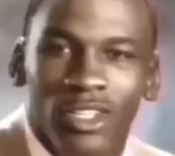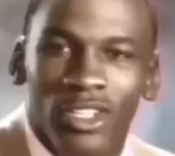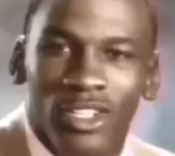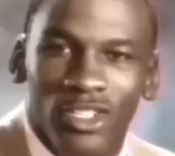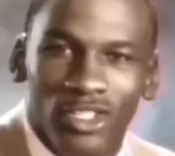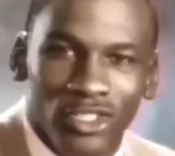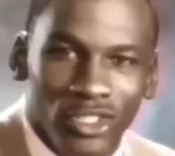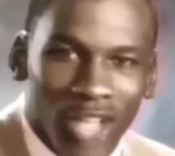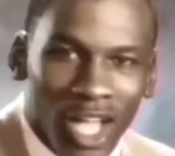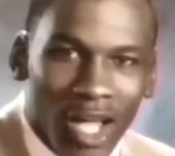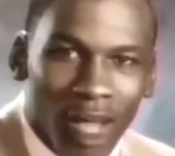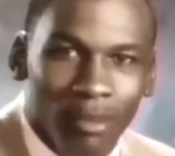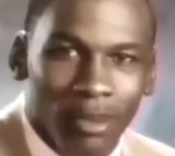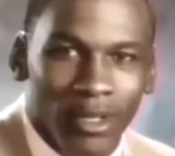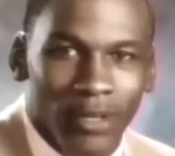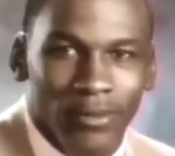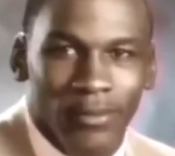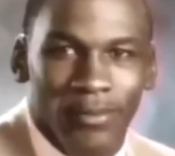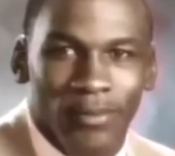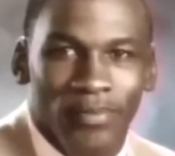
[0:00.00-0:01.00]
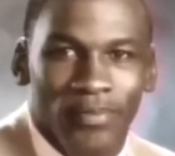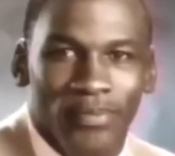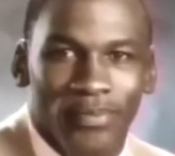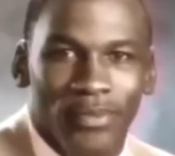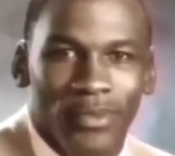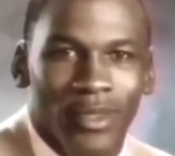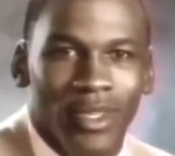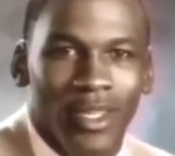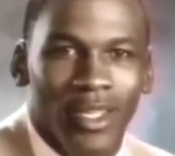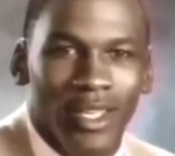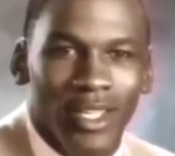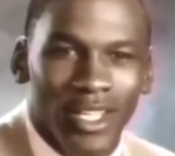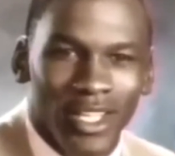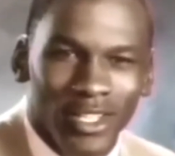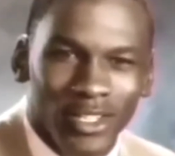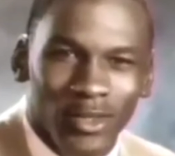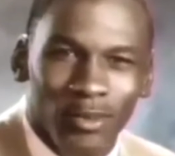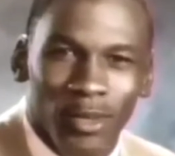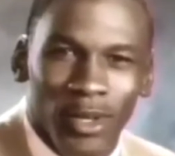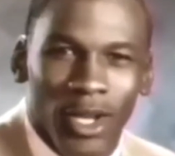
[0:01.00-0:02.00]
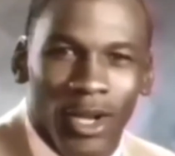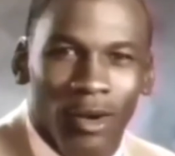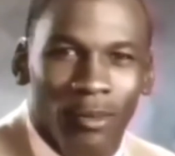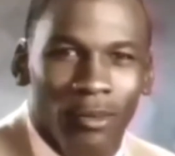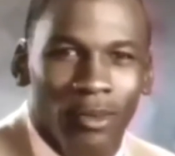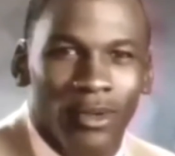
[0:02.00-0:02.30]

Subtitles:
Stop it. Get some help.